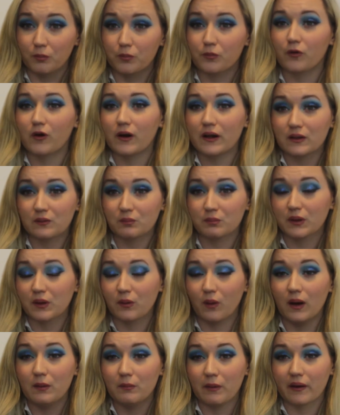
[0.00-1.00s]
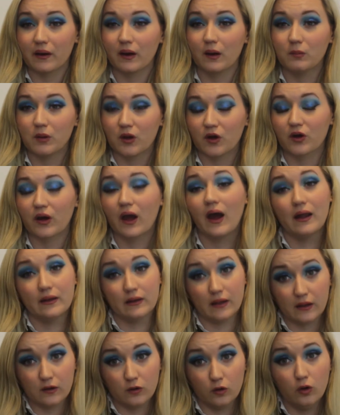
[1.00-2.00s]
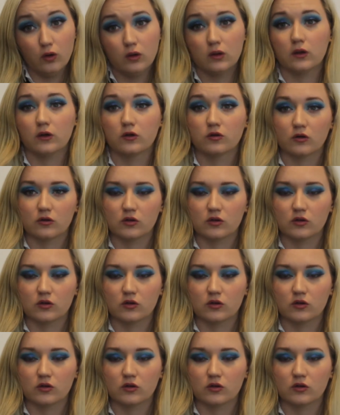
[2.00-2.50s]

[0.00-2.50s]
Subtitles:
bright blue eye makeup look and it not look